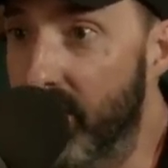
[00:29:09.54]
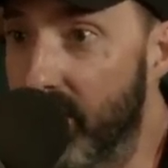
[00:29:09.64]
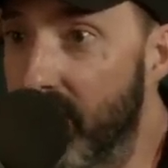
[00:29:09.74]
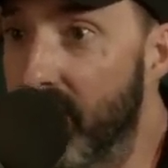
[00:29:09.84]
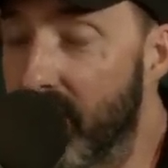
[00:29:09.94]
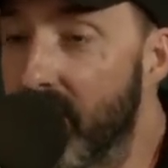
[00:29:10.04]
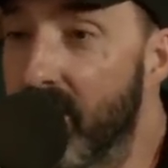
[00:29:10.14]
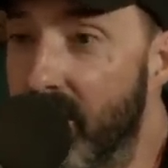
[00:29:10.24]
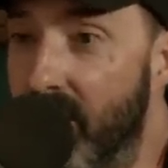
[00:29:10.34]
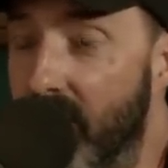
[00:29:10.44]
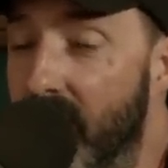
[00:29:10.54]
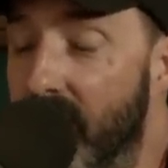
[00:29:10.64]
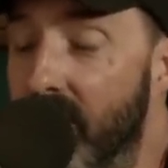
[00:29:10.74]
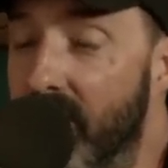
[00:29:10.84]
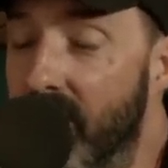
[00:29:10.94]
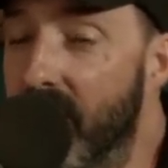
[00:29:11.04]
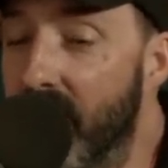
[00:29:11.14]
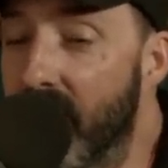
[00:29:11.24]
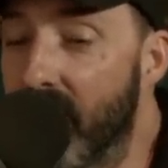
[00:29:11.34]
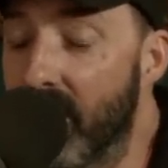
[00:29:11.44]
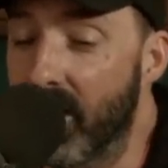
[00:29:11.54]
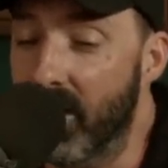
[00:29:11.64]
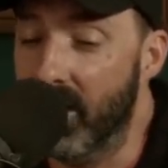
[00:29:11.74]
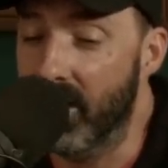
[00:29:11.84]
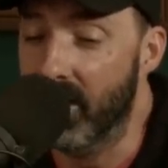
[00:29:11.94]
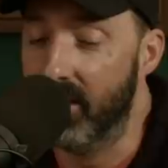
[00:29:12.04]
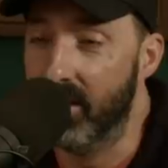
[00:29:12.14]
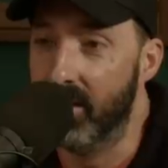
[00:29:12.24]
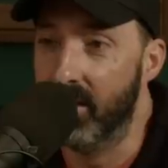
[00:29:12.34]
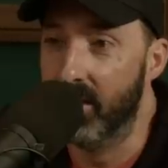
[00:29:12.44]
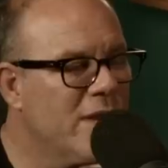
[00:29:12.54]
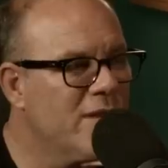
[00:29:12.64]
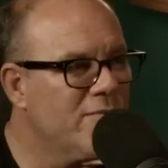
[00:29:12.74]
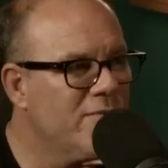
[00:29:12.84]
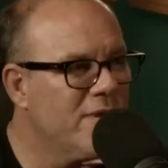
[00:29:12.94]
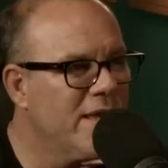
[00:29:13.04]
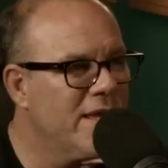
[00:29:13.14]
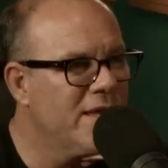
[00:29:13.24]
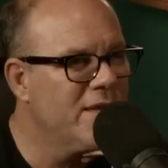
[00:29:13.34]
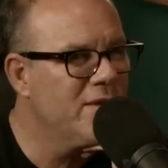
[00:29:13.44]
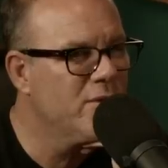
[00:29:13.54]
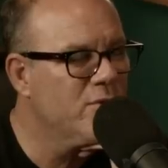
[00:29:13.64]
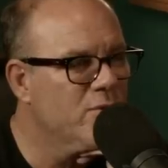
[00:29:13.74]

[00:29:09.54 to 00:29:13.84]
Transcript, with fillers: Yeah. You know. Yeah. How do you do it when you have a